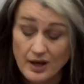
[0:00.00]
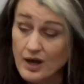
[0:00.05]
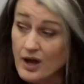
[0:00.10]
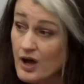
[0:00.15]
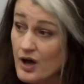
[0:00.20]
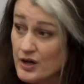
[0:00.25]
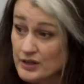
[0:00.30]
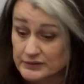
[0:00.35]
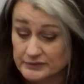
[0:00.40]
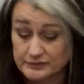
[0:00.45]

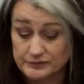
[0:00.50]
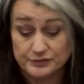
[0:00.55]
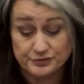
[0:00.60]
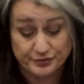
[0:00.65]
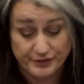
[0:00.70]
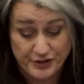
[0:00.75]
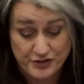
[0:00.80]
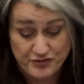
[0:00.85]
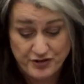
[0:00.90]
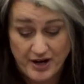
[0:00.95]
on
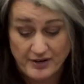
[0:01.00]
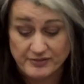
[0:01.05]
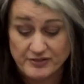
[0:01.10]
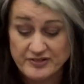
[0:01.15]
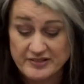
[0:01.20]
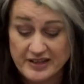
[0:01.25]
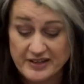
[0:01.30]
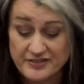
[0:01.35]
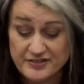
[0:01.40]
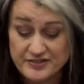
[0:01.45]
free
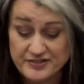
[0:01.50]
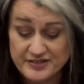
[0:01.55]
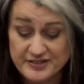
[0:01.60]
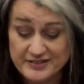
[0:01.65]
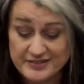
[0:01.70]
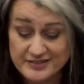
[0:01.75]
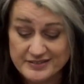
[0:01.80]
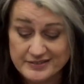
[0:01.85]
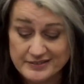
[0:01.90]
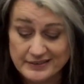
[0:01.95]
driver's
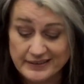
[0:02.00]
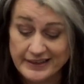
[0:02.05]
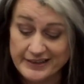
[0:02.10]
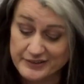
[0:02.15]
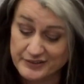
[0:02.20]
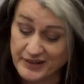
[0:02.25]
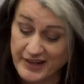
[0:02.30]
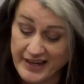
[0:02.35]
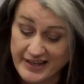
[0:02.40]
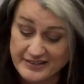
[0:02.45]
licenses,
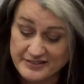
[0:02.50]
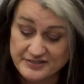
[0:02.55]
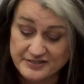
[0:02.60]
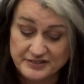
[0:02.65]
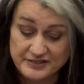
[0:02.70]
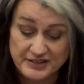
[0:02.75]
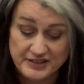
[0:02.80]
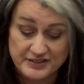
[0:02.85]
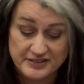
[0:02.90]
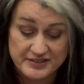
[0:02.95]
later
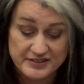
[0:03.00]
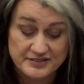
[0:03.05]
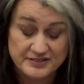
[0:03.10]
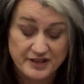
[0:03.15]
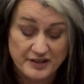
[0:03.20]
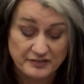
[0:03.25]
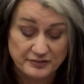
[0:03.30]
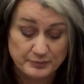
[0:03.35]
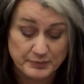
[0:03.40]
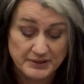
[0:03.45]
cancelled under this
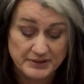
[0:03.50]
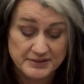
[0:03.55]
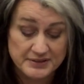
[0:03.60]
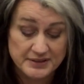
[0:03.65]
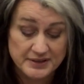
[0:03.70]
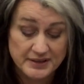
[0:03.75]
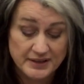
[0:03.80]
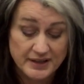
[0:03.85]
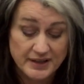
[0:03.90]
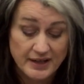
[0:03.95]
government,
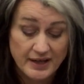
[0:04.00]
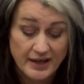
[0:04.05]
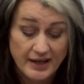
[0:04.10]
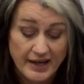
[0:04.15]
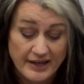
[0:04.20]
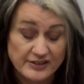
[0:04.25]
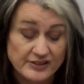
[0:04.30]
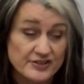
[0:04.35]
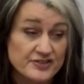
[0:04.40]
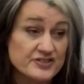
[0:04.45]

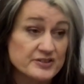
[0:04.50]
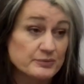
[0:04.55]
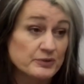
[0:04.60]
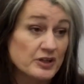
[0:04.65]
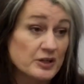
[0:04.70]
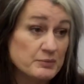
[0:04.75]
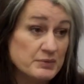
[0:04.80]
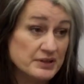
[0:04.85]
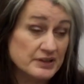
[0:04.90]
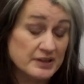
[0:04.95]
and on some
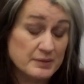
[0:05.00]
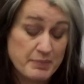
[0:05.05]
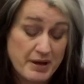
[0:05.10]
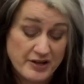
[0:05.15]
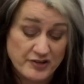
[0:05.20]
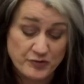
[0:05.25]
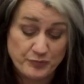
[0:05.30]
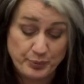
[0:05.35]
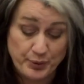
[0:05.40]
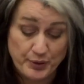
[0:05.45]

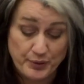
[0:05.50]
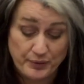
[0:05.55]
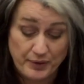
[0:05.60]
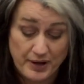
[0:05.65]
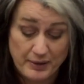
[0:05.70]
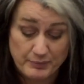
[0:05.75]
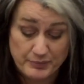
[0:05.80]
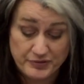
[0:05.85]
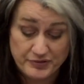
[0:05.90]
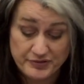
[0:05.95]
community-based
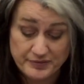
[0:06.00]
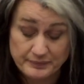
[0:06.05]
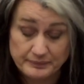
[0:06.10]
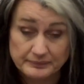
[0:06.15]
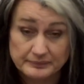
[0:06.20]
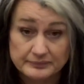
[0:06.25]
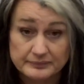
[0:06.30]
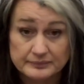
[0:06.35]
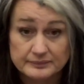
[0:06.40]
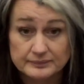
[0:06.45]
programs.
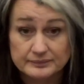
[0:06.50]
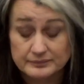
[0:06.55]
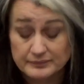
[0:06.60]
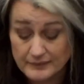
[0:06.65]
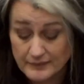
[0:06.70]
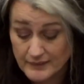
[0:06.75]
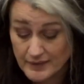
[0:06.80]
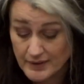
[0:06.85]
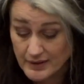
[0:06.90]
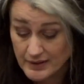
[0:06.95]

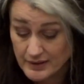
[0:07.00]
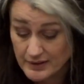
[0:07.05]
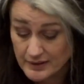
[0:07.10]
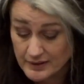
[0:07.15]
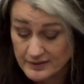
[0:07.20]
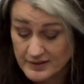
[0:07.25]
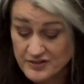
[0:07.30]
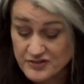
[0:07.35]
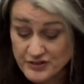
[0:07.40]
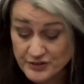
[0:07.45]

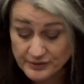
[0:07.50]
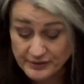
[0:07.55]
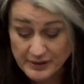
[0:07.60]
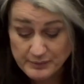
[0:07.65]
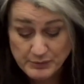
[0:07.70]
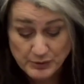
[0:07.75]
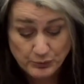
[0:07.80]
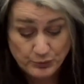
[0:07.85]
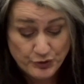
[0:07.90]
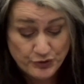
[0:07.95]
This
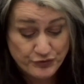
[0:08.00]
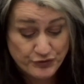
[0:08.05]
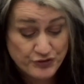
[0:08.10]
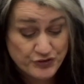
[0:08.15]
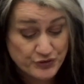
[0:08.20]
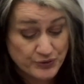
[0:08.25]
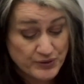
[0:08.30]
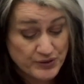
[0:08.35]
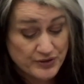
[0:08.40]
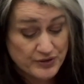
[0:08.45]
agreement was for
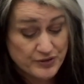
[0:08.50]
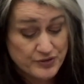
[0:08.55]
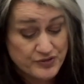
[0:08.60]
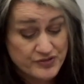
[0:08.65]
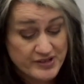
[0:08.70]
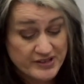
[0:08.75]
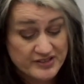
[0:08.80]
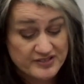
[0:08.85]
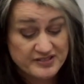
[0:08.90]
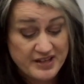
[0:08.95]
2 years
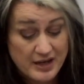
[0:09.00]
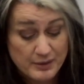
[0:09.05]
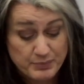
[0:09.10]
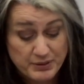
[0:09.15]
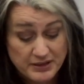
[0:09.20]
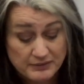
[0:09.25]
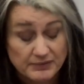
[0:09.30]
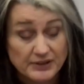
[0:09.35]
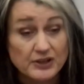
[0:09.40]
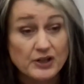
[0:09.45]
and is now
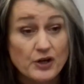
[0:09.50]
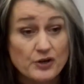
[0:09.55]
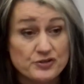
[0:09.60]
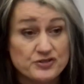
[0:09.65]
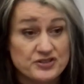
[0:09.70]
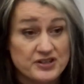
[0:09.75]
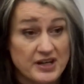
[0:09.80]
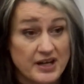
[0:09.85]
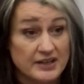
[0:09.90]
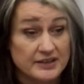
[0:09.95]
being
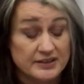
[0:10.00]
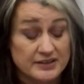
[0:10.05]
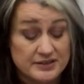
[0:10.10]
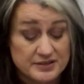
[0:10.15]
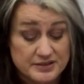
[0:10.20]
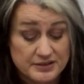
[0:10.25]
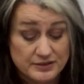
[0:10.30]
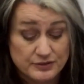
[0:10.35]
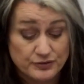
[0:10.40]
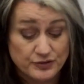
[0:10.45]
renegotiated
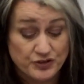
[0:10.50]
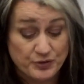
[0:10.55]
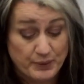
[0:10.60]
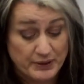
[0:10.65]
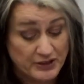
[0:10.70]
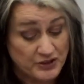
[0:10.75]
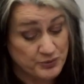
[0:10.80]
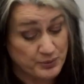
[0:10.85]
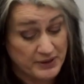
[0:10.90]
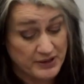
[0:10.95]
for
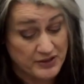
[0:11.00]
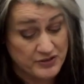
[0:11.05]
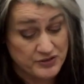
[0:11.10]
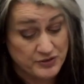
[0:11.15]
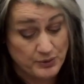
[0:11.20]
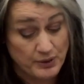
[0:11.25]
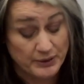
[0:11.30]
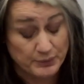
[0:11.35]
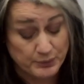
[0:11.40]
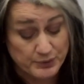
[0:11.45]

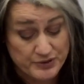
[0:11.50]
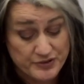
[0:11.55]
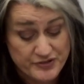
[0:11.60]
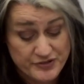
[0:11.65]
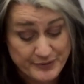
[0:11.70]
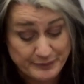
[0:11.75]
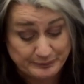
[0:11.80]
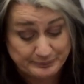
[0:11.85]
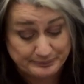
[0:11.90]
2022 onwards.